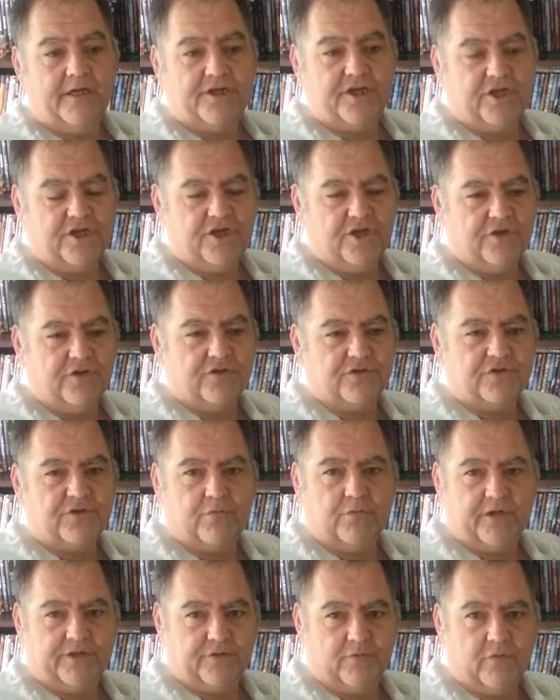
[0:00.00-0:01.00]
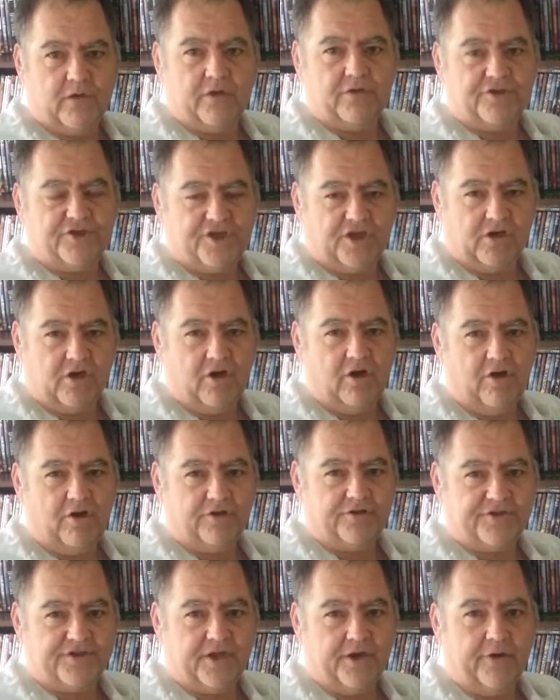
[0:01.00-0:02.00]
to use with the wheelchair
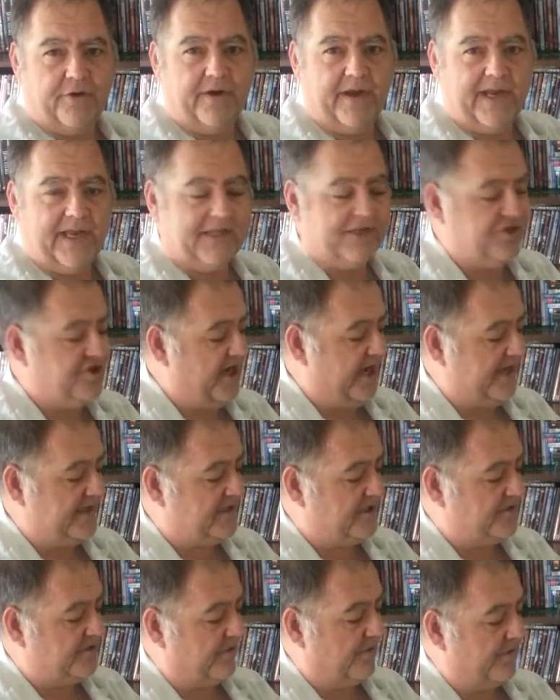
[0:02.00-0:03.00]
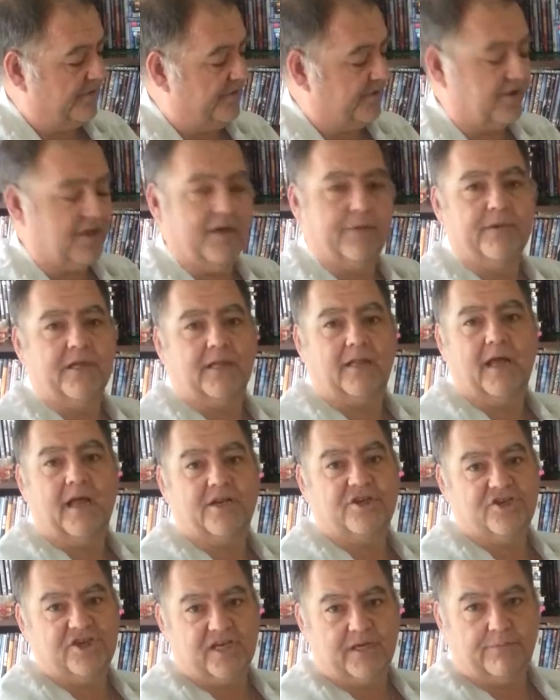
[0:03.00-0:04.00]
also, and chances are they're going to be a
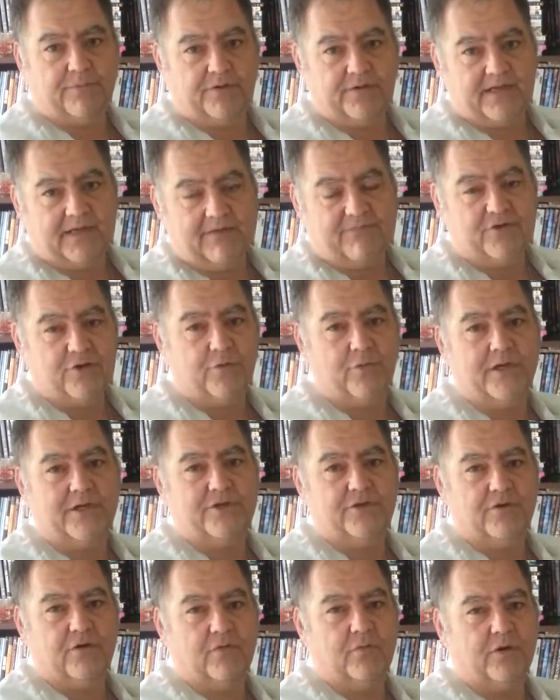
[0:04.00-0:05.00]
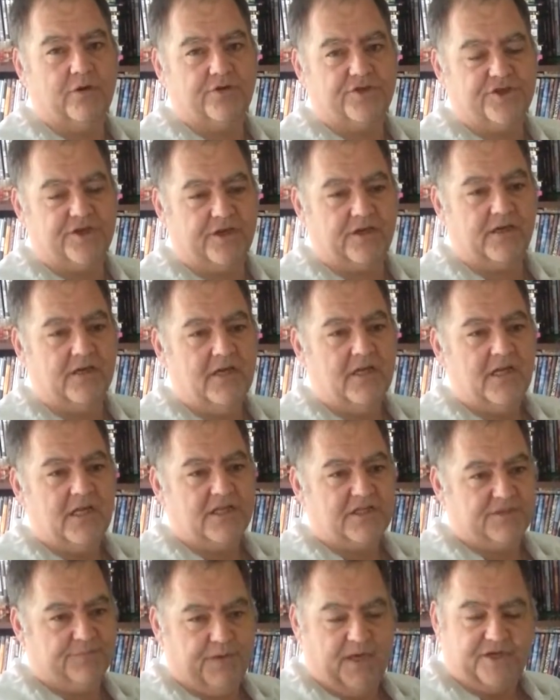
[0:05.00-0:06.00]
lot cheaper than if you went to a wheelchair
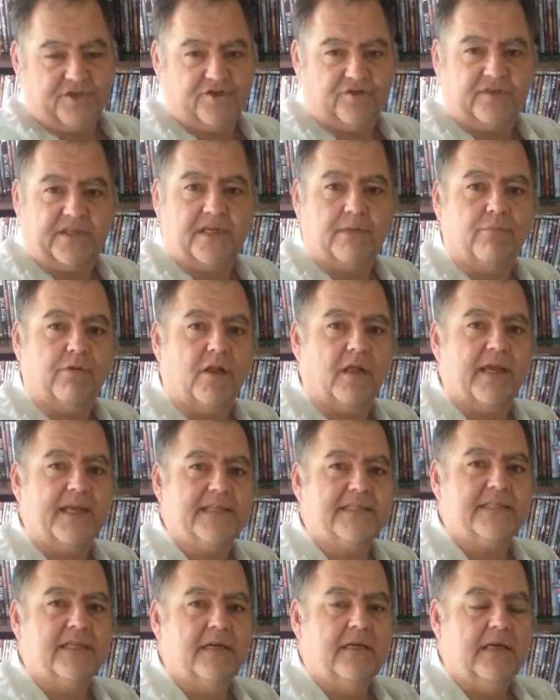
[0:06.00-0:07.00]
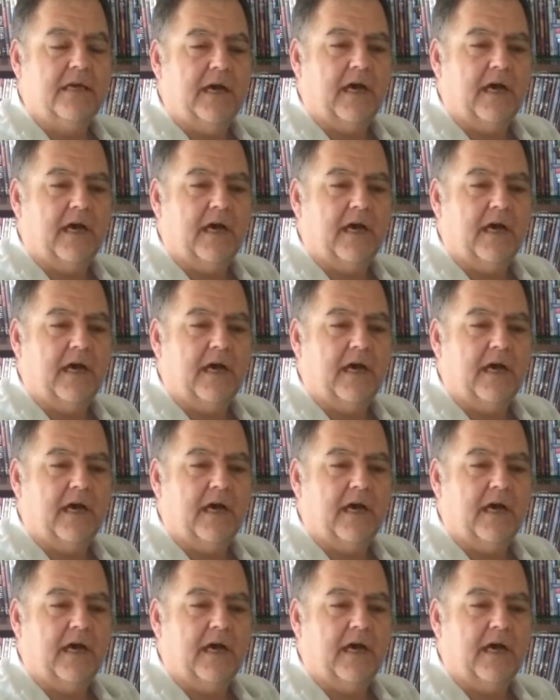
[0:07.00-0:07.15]
specialty place.